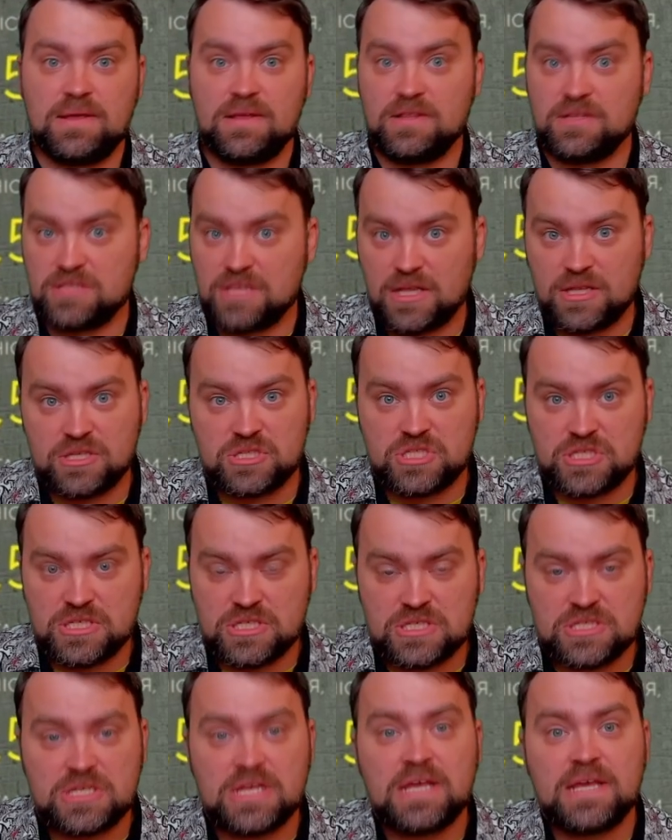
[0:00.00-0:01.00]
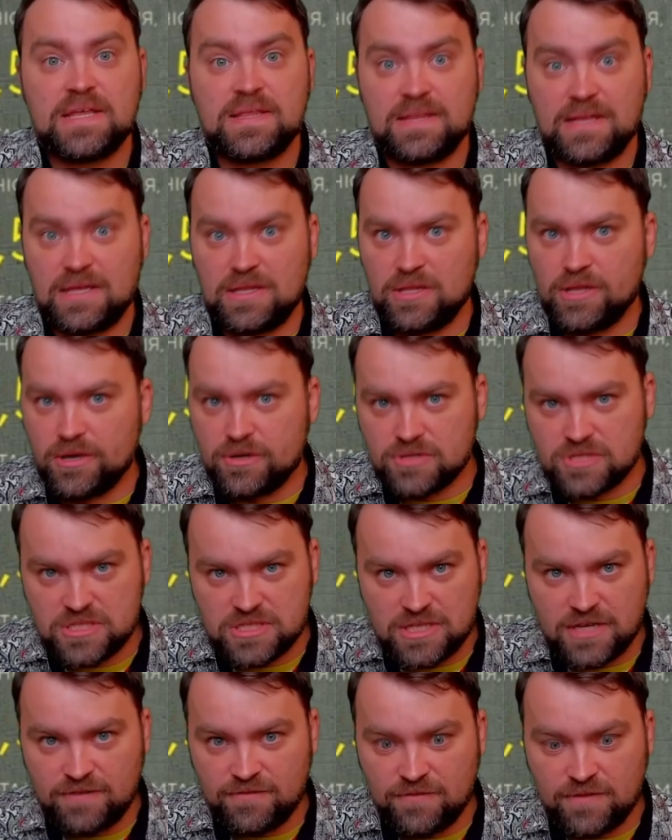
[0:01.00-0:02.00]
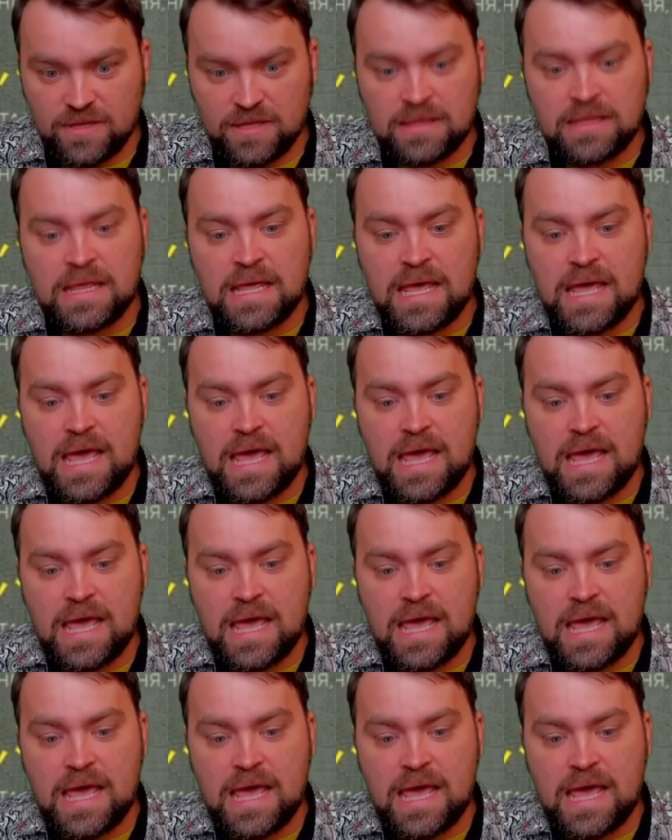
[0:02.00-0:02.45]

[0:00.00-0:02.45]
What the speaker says: intelligence, they know something,